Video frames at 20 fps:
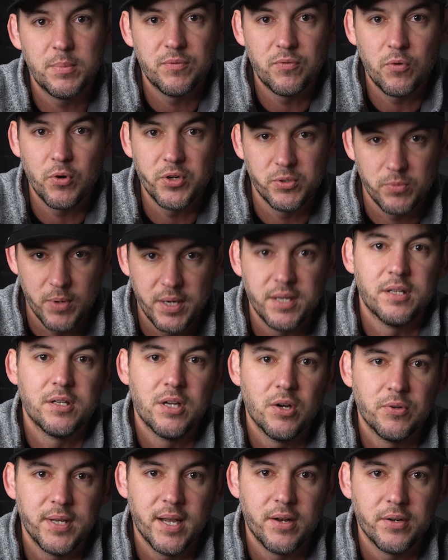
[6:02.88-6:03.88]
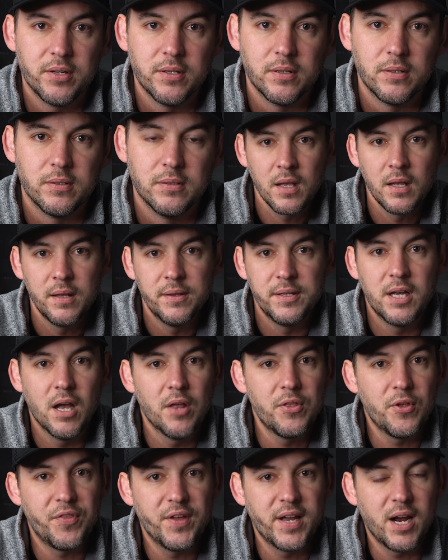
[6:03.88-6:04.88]
before you're ready to go downhill. The
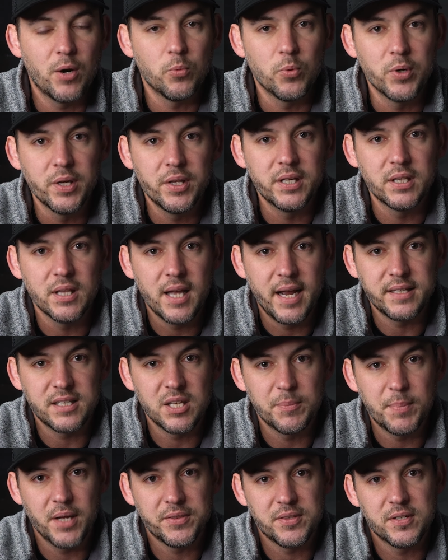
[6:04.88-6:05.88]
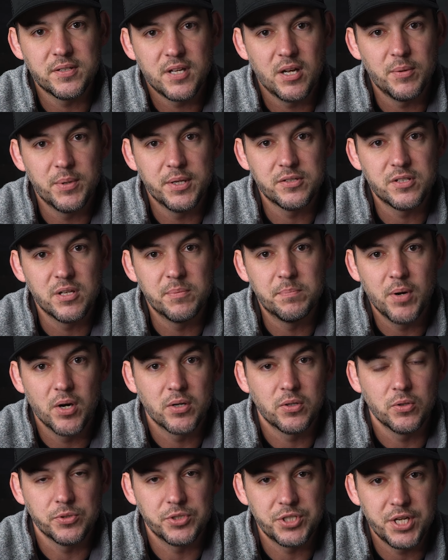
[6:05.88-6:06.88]
other thing I really liked about this helmet is the
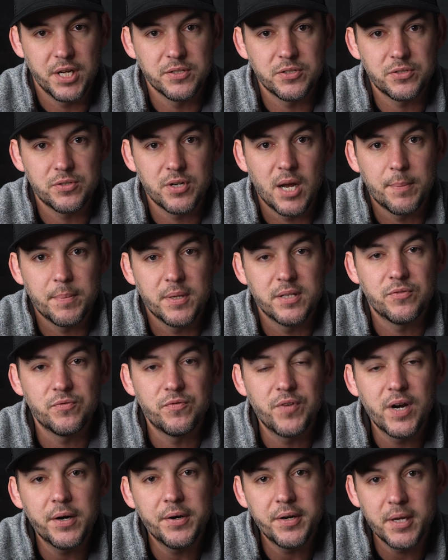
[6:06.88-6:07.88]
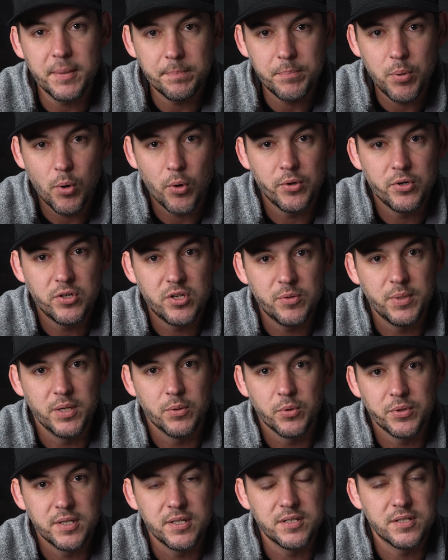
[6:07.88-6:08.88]
buckled chin strap. It's very important to me
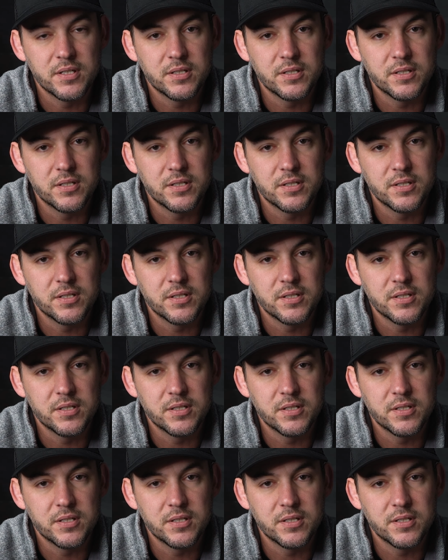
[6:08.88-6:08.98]
with these